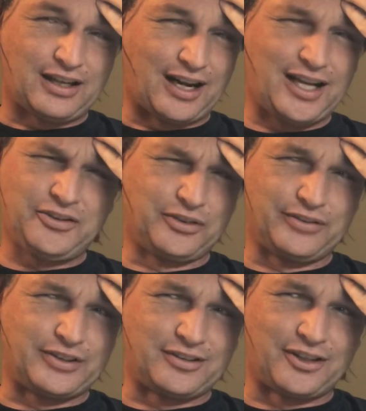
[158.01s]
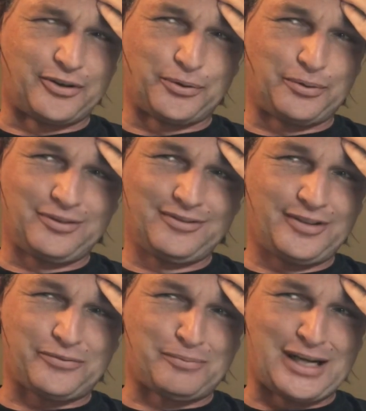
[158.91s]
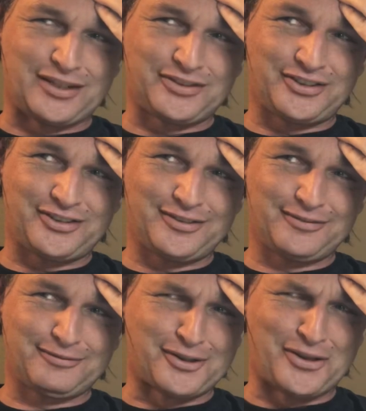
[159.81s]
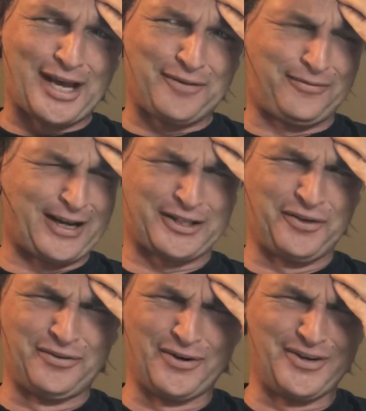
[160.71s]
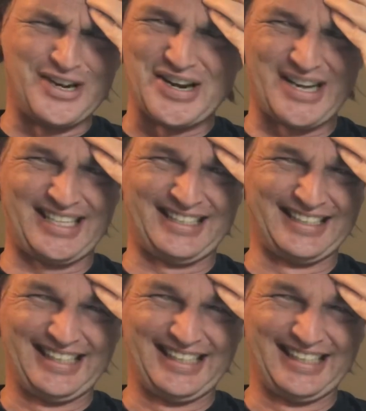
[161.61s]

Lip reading: I don't even know if masks are that effective or not.